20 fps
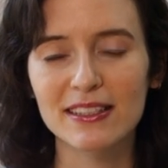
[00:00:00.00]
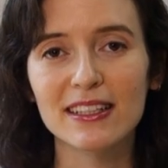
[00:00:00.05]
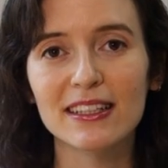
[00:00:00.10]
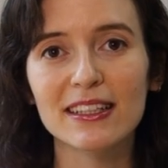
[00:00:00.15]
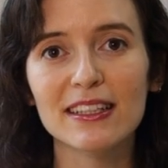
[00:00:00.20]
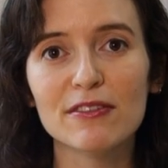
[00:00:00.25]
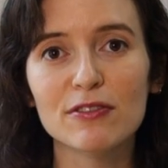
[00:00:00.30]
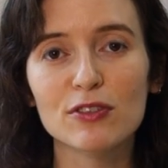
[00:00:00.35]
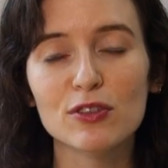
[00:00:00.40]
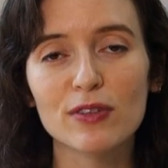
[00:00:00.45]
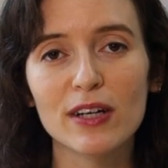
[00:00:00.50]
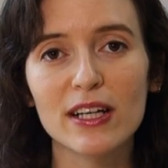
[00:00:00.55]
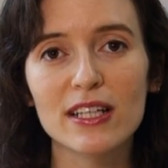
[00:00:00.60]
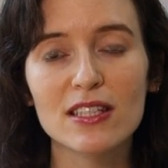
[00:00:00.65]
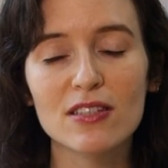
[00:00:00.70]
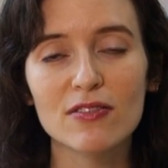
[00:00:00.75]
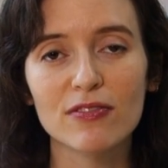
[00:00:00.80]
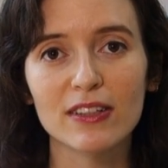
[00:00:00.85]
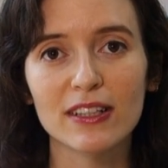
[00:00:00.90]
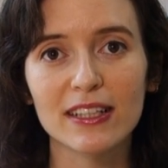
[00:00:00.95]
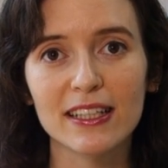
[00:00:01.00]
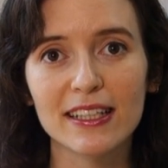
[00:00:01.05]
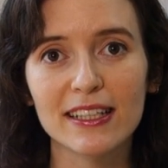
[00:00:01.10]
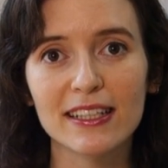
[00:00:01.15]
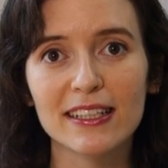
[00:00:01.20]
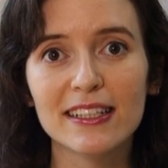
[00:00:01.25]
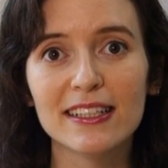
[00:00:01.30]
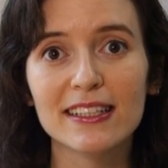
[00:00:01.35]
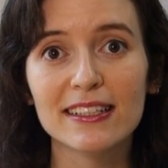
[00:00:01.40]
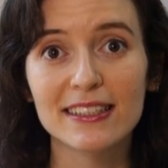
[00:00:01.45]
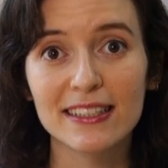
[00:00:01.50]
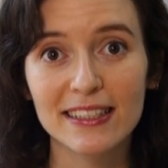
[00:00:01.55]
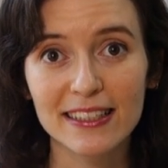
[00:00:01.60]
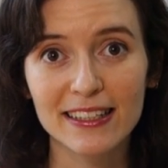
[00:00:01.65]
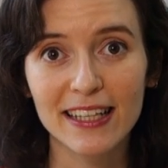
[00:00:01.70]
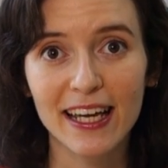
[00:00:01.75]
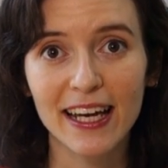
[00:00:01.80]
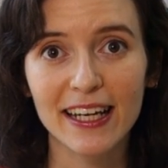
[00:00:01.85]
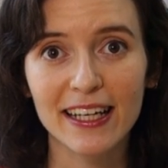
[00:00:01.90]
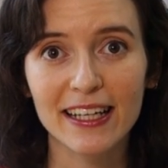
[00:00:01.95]
to live gracefully
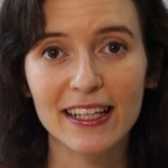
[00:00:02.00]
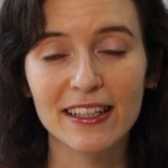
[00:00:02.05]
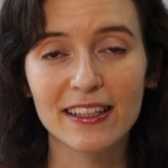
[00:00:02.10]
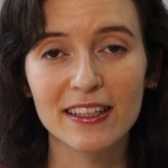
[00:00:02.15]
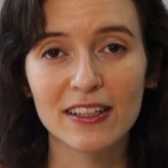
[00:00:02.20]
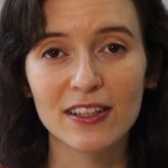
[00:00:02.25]
today?